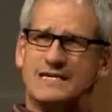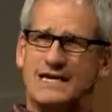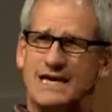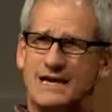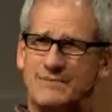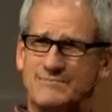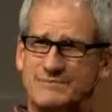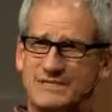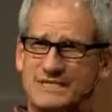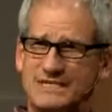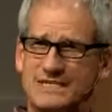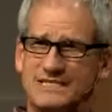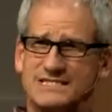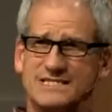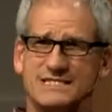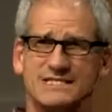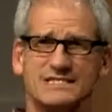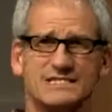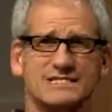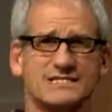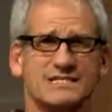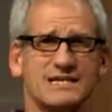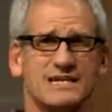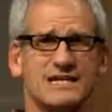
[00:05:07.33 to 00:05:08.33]
emptiness in the
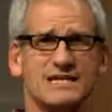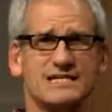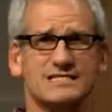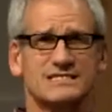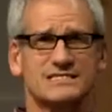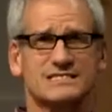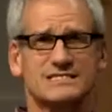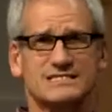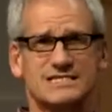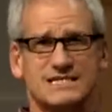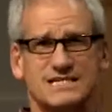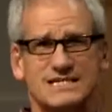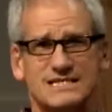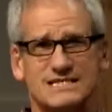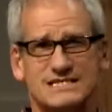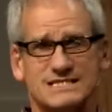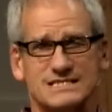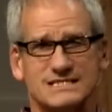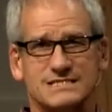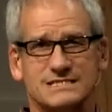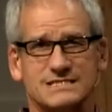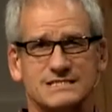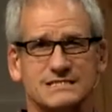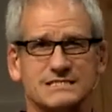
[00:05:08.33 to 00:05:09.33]
chest,
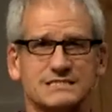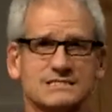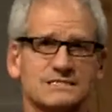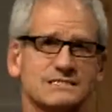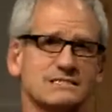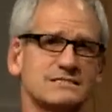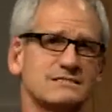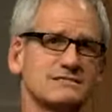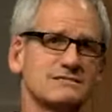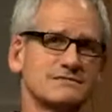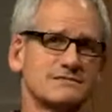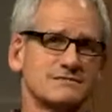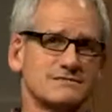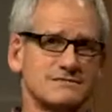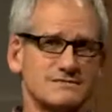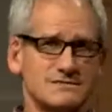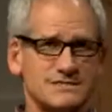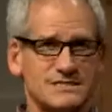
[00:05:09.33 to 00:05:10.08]
tightness,